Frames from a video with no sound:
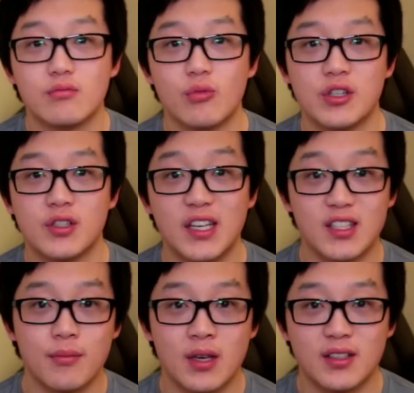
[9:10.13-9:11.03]
which tastes
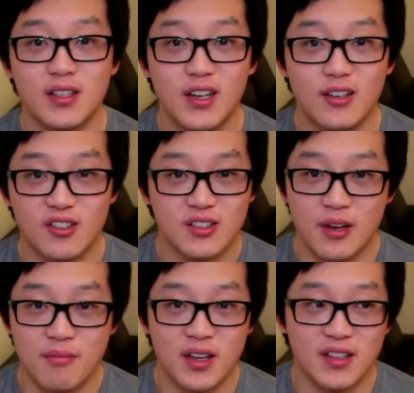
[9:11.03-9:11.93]
like meat, looks
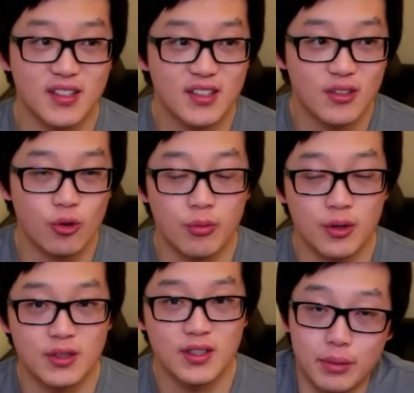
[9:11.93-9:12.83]
like meat
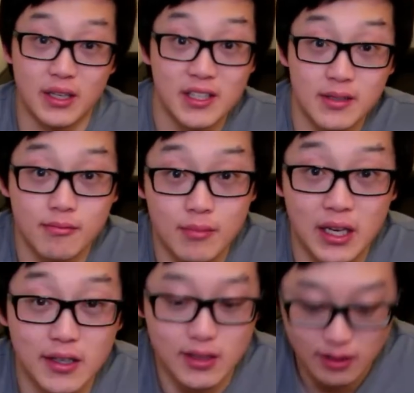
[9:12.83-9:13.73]
almost, but isn't
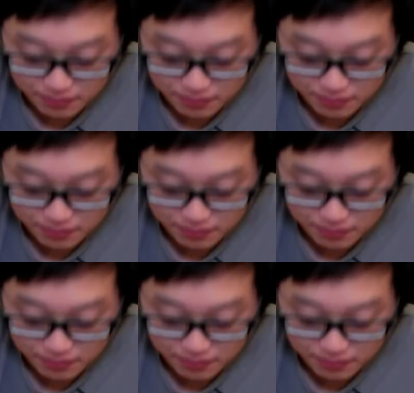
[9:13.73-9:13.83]
meat.